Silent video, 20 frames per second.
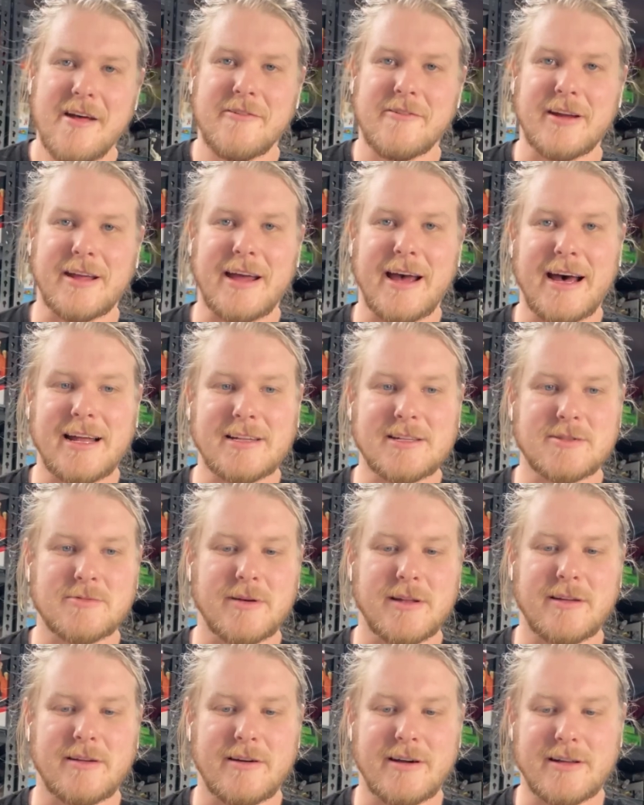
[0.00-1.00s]
regardless
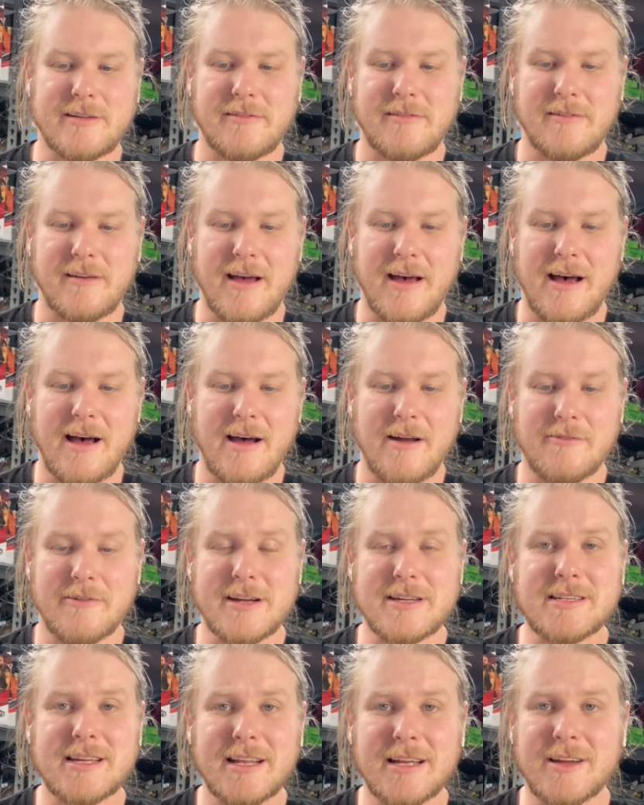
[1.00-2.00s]
whether it's
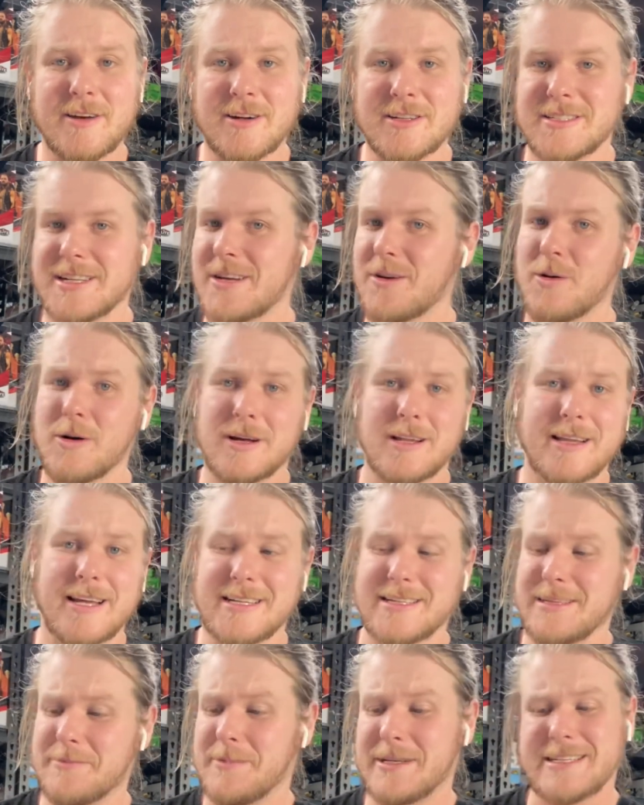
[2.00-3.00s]
reselling content or
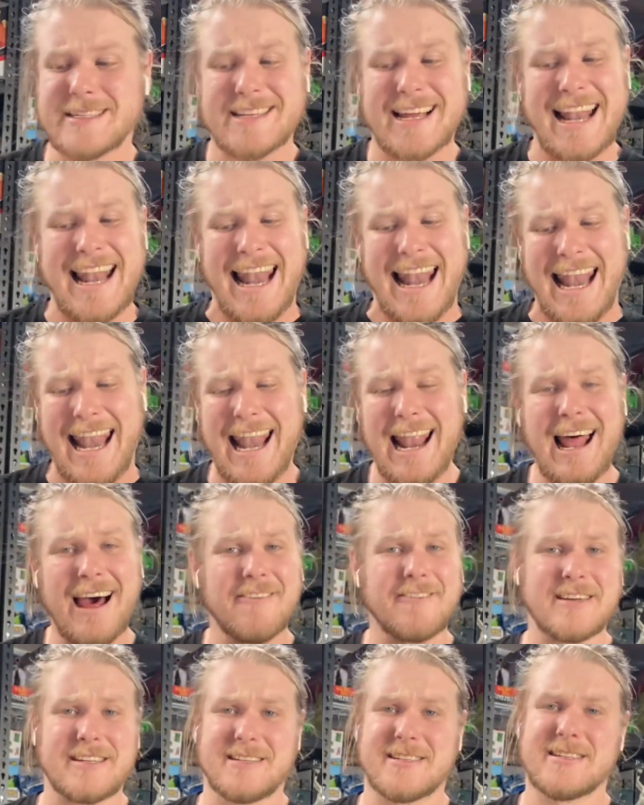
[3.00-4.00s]
collecting, because I love it.